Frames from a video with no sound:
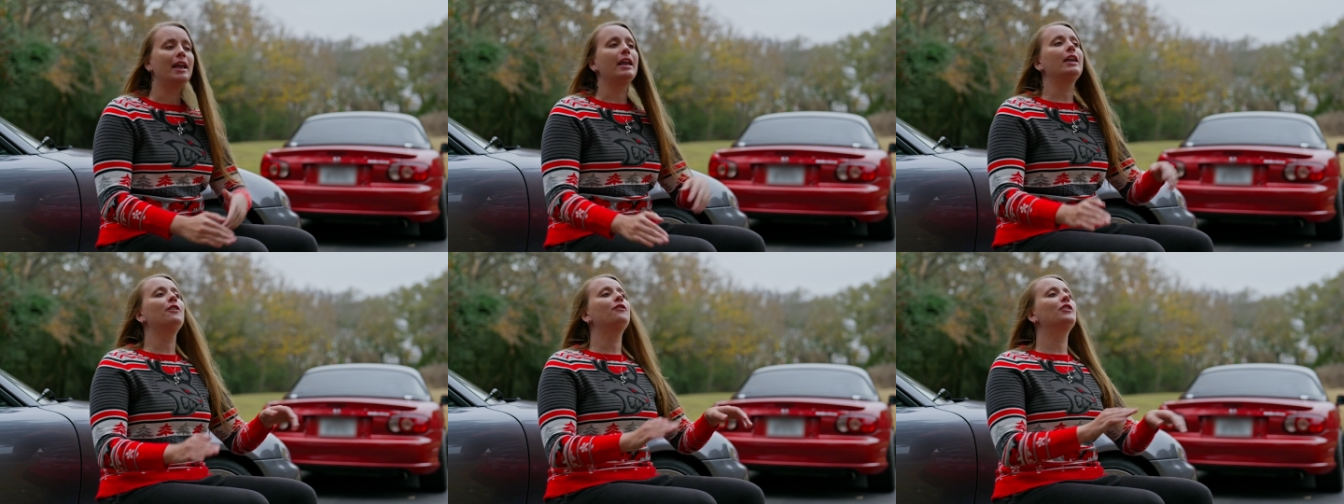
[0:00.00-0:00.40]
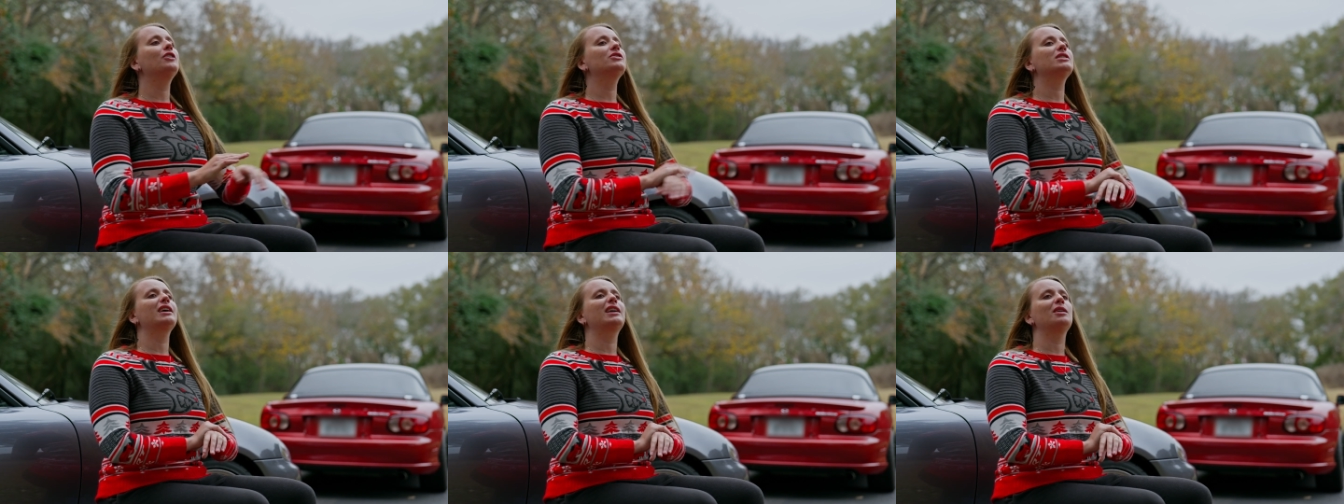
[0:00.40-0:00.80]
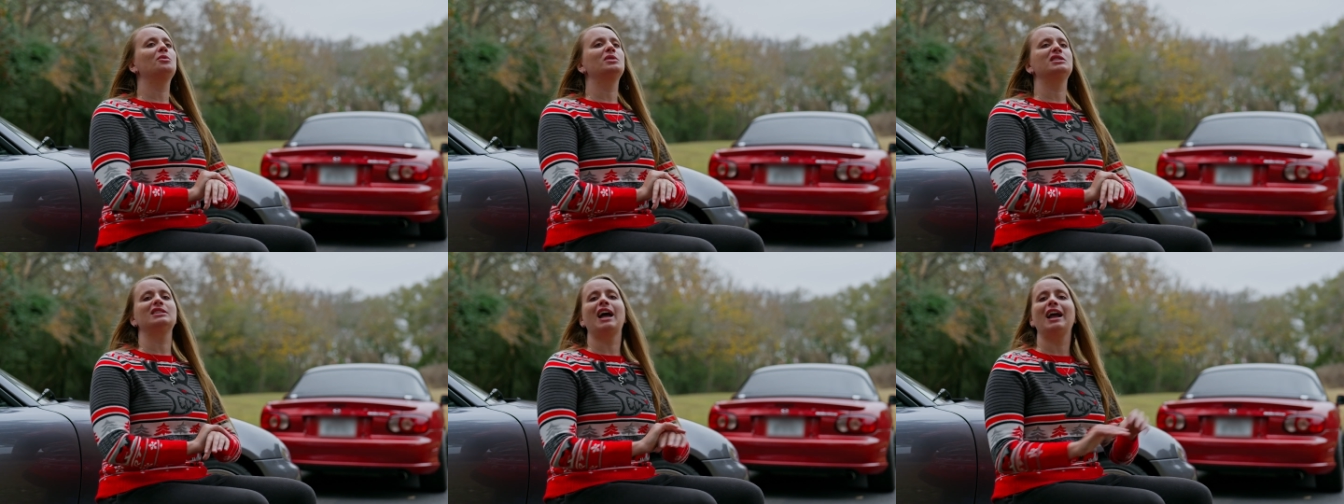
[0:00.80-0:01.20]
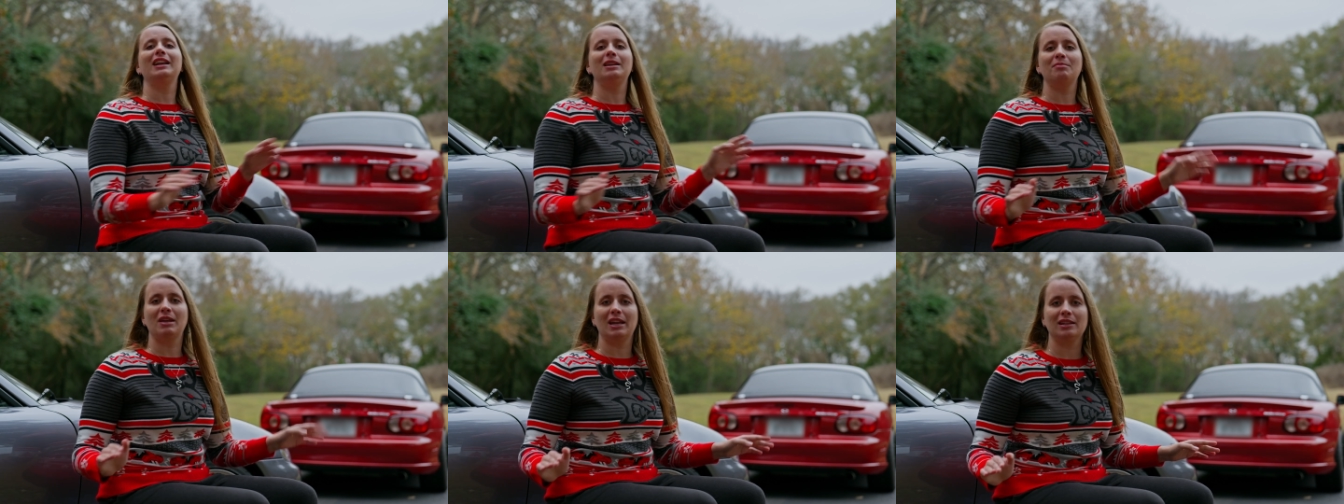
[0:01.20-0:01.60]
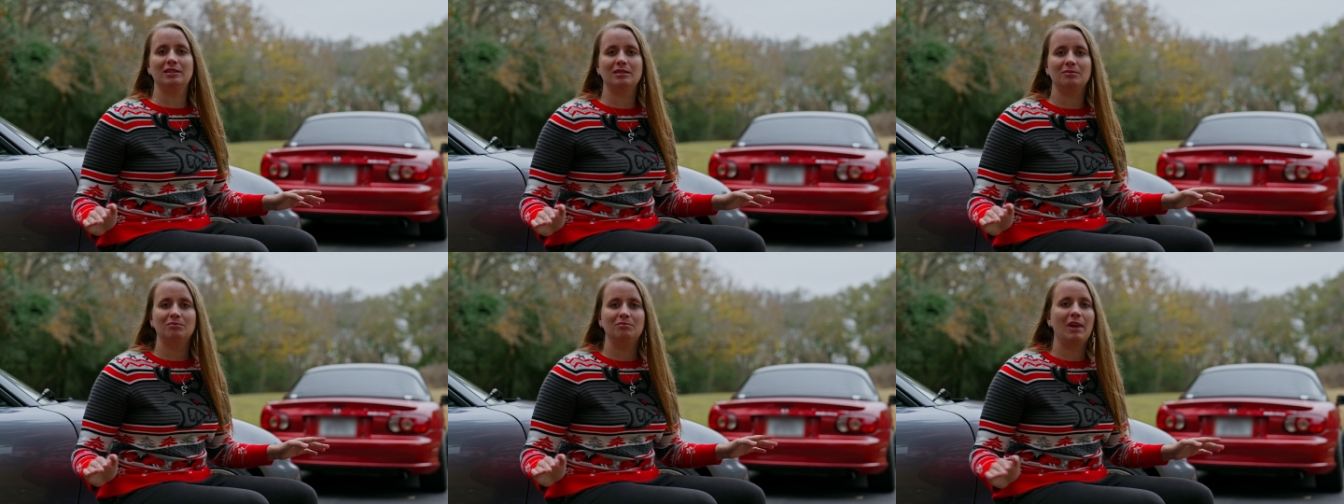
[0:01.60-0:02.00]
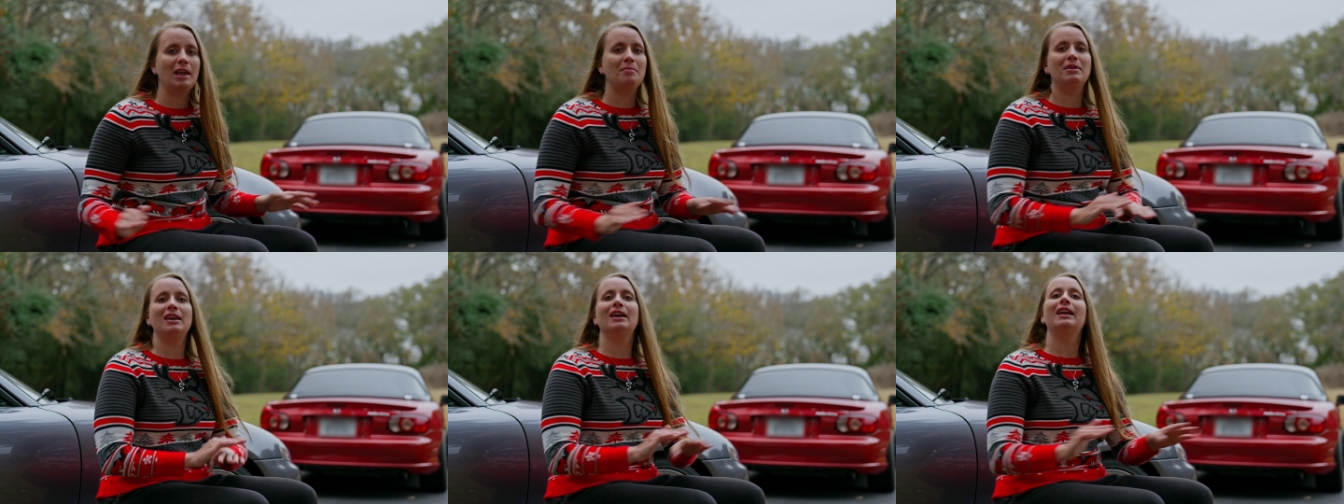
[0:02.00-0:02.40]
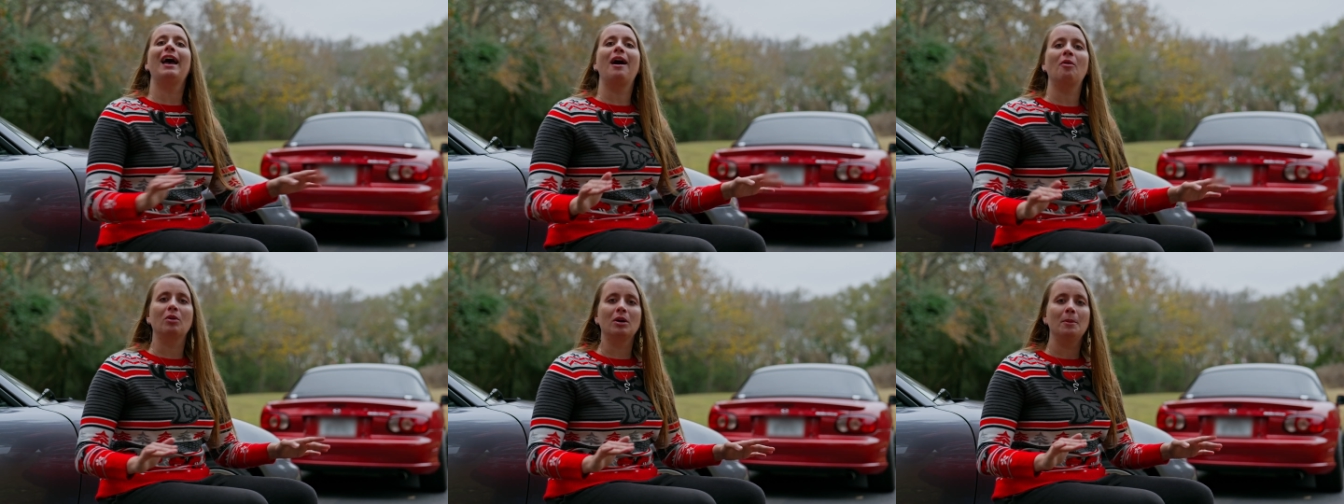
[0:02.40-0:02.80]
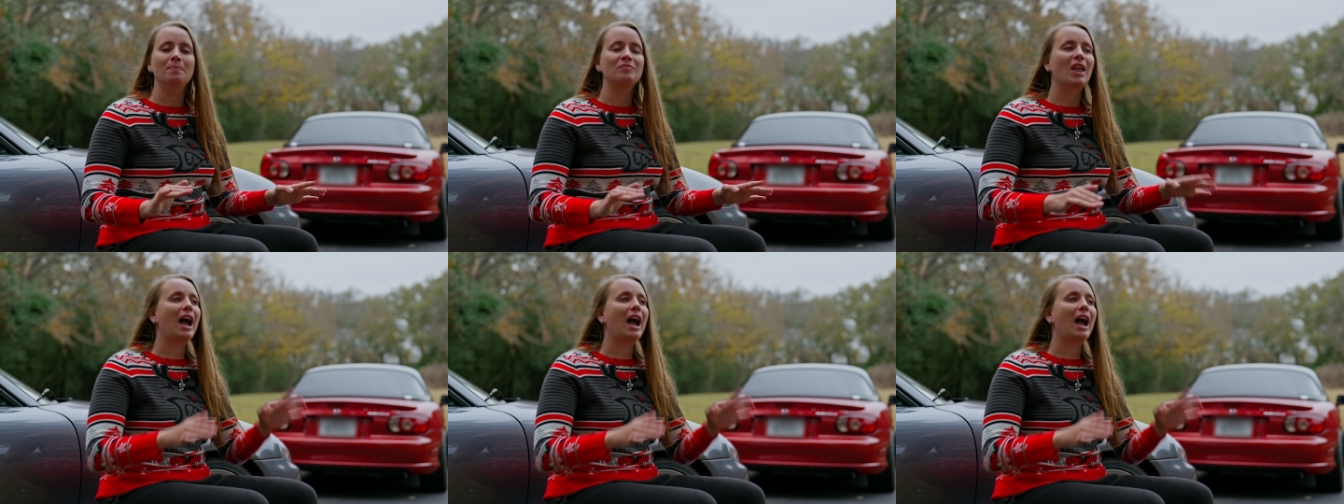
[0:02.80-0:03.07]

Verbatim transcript: it feels like it was 90 minutes, maybe an hour.